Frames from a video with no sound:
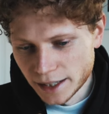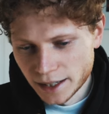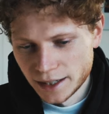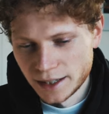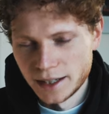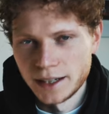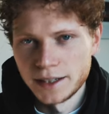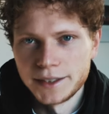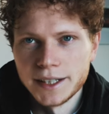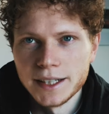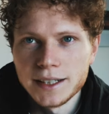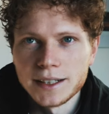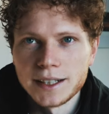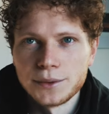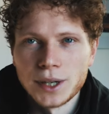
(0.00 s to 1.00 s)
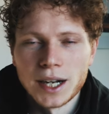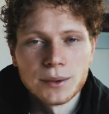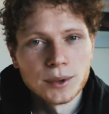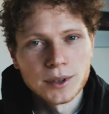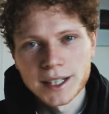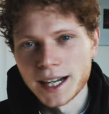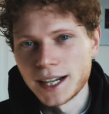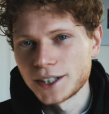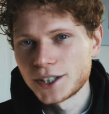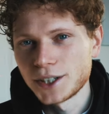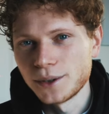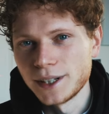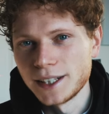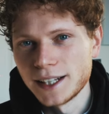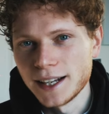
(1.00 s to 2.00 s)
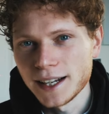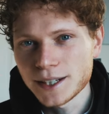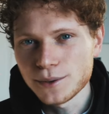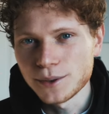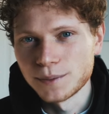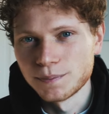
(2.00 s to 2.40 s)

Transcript: yeah, I will catch you in the next